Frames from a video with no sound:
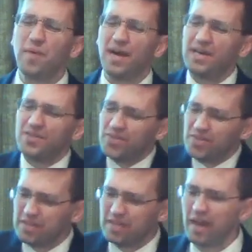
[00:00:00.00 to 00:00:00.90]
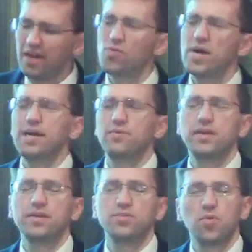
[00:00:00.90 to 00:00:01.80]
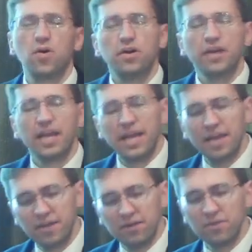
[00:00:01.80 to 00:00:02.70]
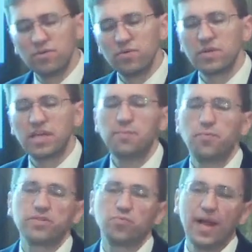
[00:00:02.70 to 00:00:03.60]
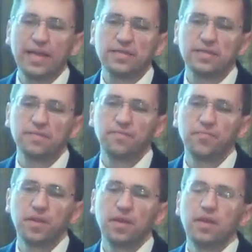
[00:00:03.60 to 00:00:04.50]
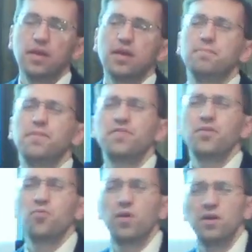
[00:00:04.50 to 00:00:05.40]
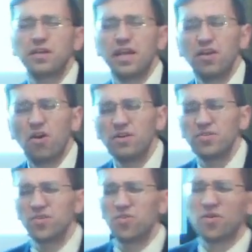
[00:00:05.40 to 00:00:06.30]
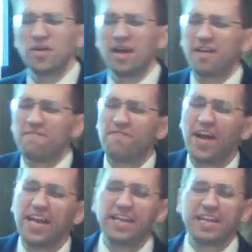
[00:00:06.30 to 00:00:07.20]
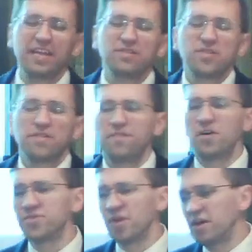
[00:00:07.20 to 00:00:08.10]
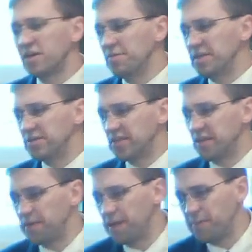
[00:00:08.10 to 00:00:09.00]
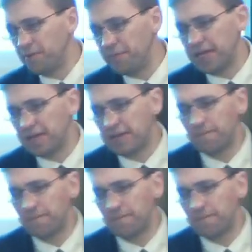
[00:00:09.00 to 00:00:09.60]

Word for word: us cut away what is wrong and keep what's right. But the Word can also fight against the false arguments that people make.